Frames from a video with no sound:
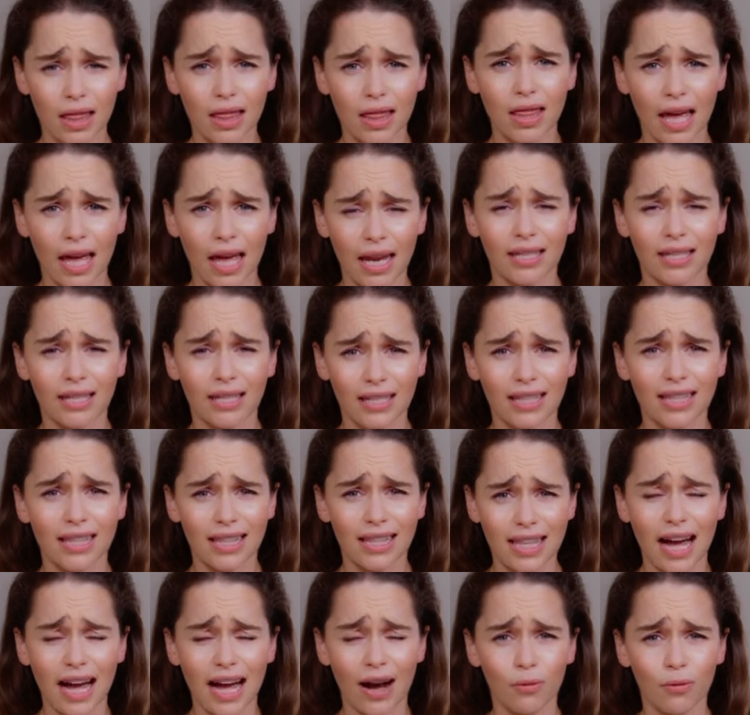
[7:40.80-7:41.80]
then
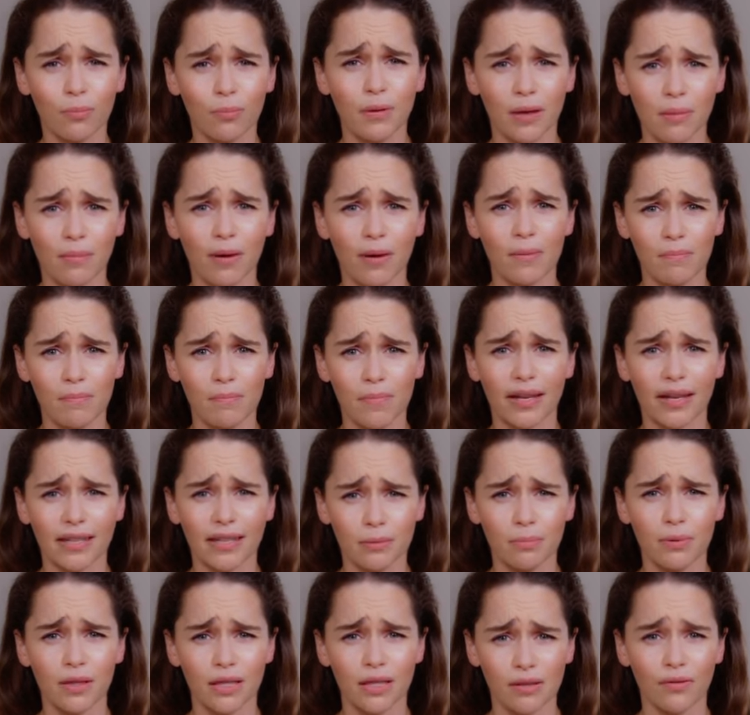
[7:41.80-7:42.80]
that would be my
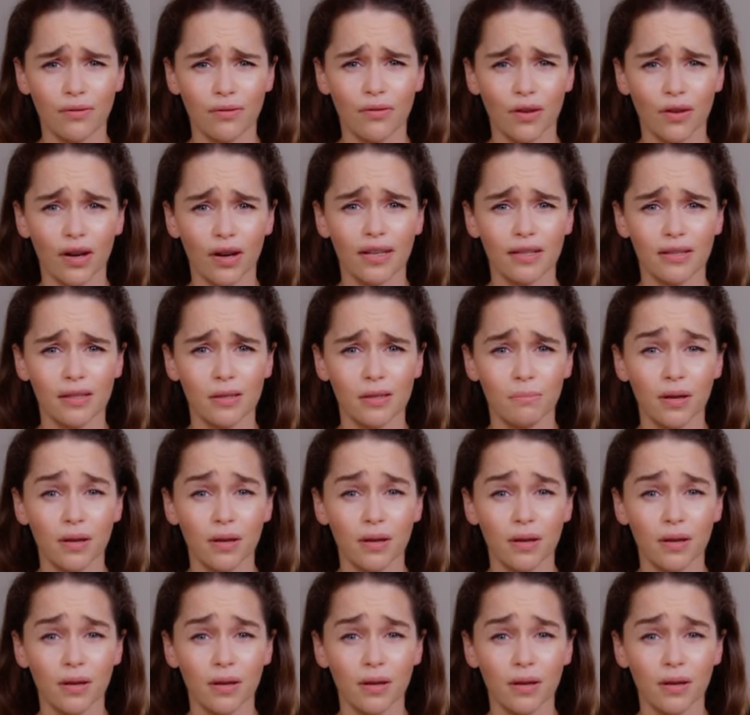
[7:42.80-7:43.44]
biggest piece of advice,